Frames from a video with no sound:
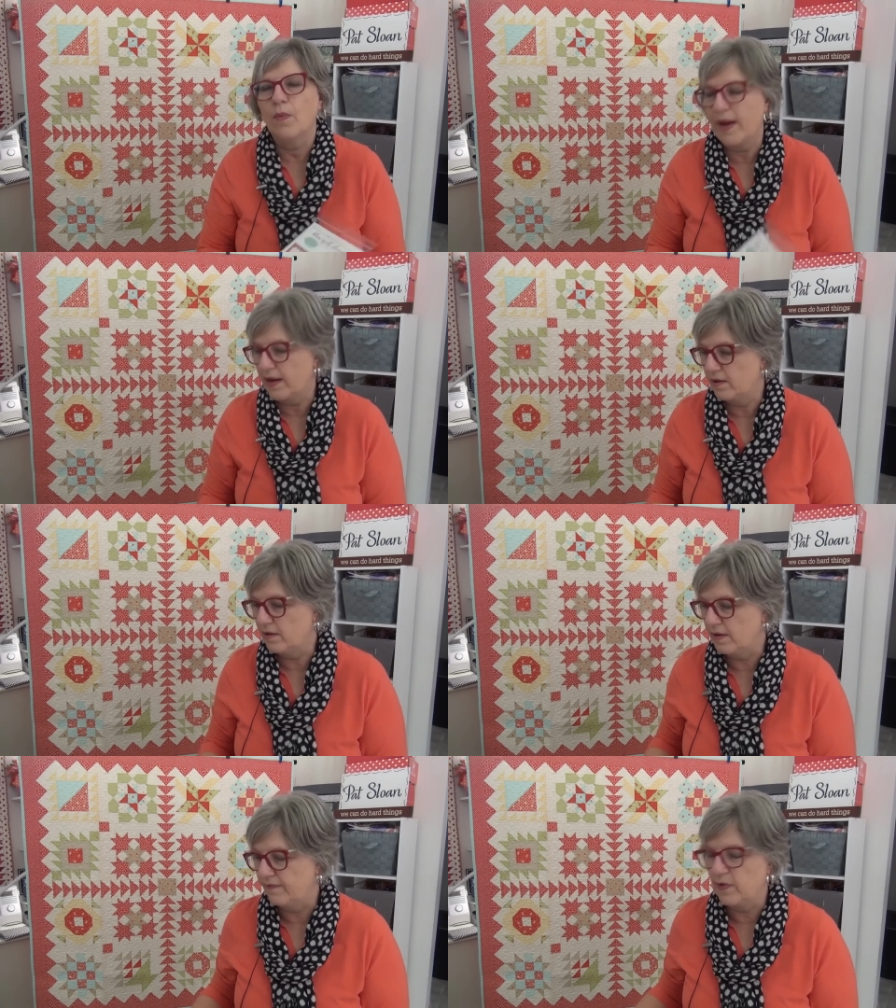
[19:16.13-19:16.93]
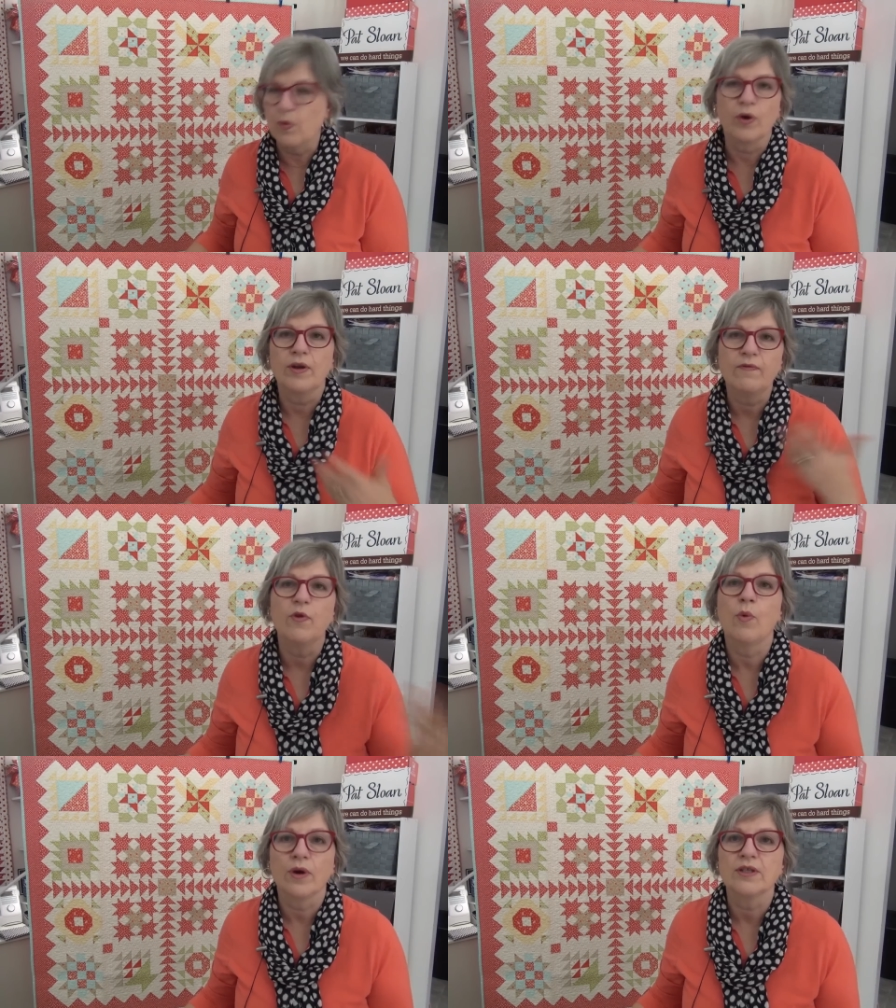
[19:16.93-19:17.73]
when if you weren't if
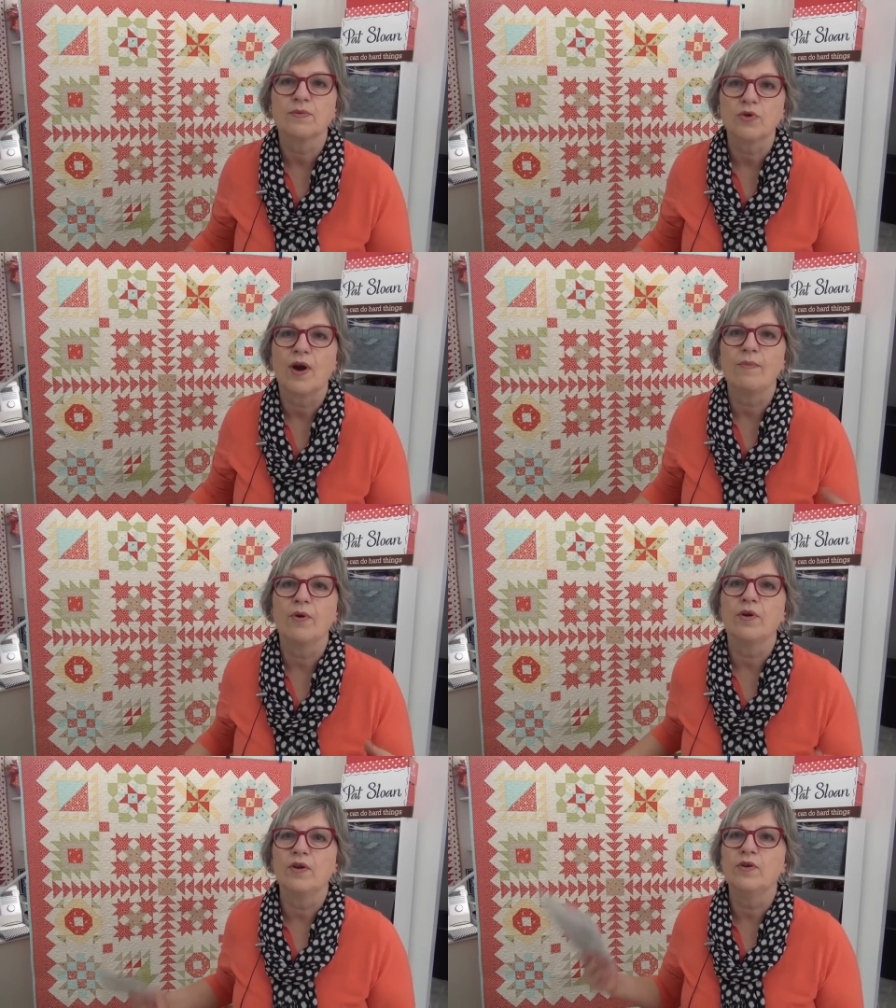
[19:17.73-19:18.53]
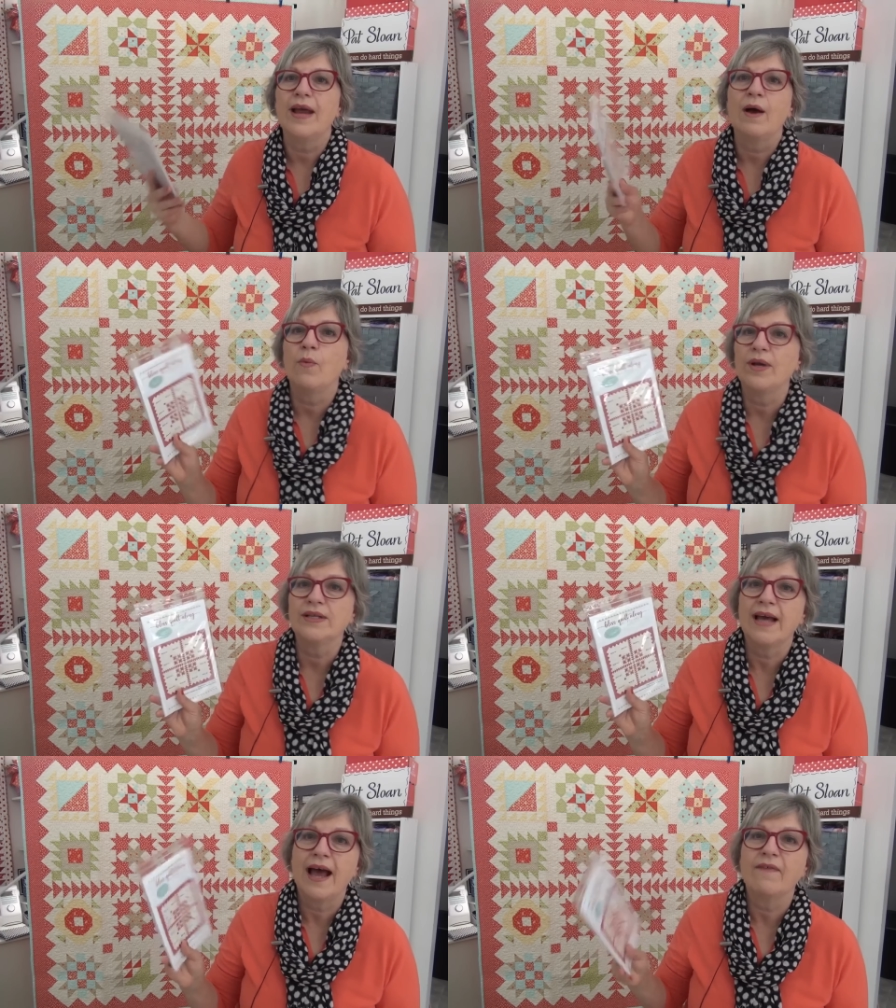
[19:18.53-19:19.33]
you weren't a subscriber and you now want
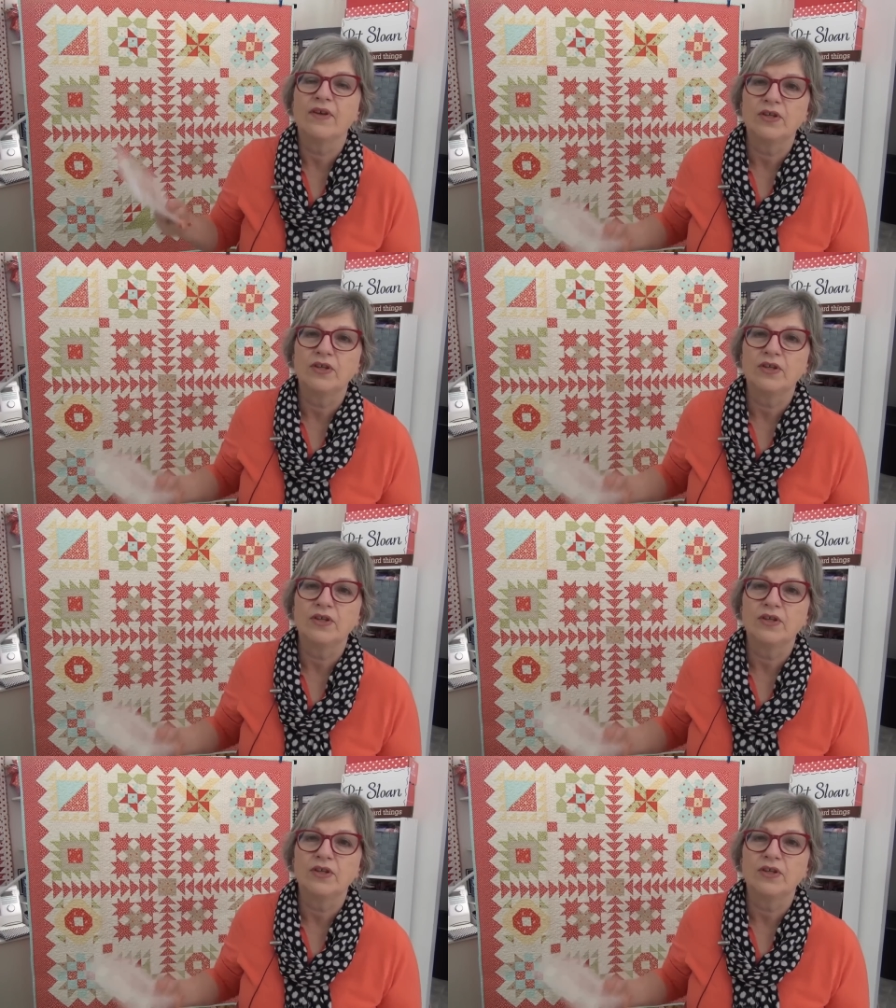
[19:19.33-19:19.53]
to have it.